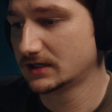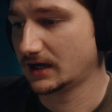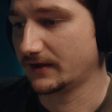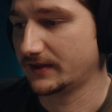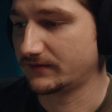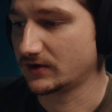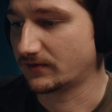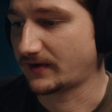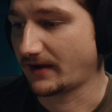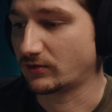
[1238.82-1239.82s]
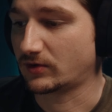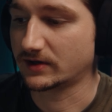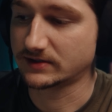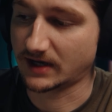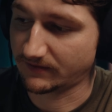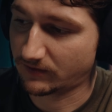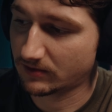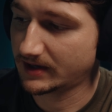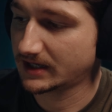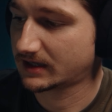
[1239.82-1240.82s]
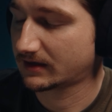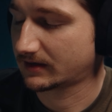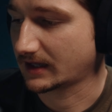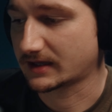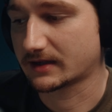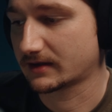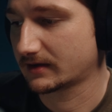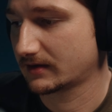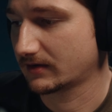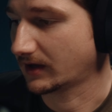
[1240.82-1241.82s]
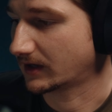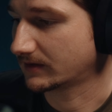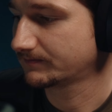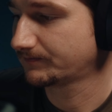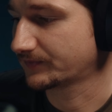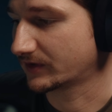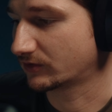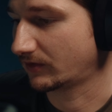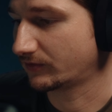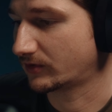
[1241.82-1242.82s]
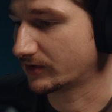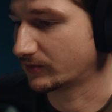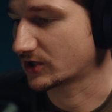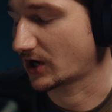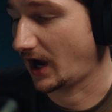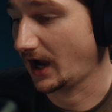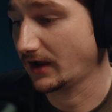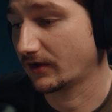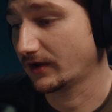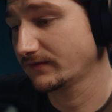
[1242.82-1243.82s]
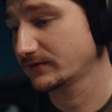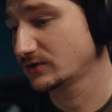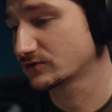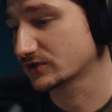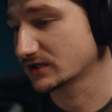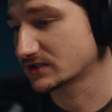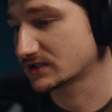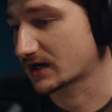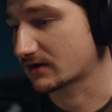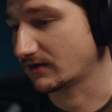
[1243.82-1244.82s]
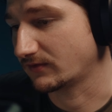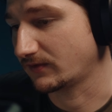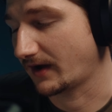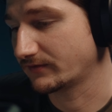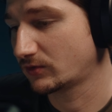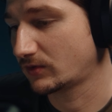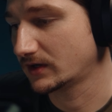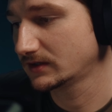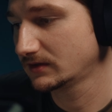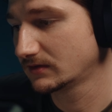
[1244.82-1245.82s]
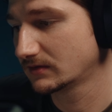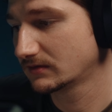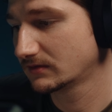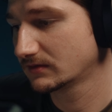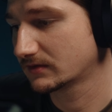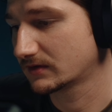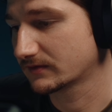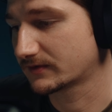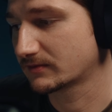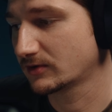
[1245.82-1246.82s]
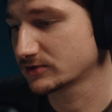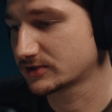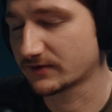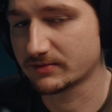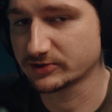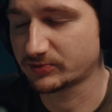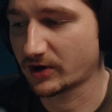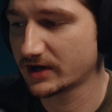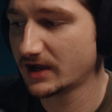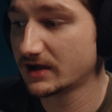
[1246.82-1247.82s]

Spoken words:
And then if you go 5:1, 94 minutes, that's okay. 12:1, which I've usually stuck around 5:1 for the most part.